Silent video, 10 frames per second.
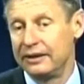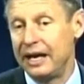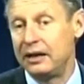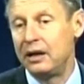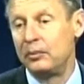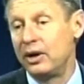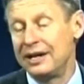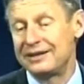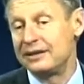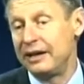That number
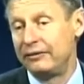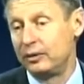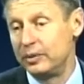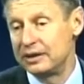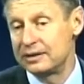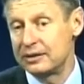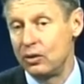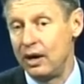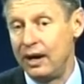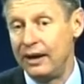has never been
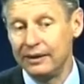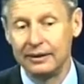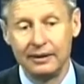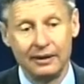so high.